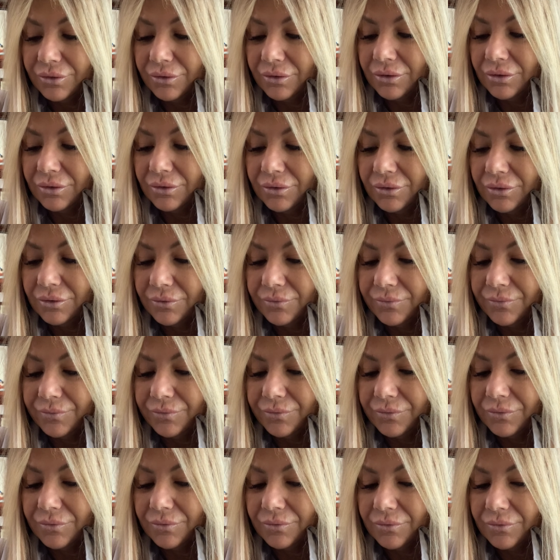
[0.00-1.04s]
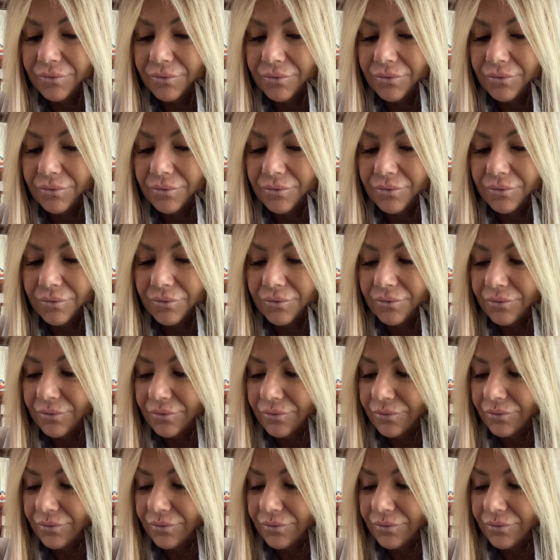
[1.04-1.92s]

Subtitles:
Nobody speaks.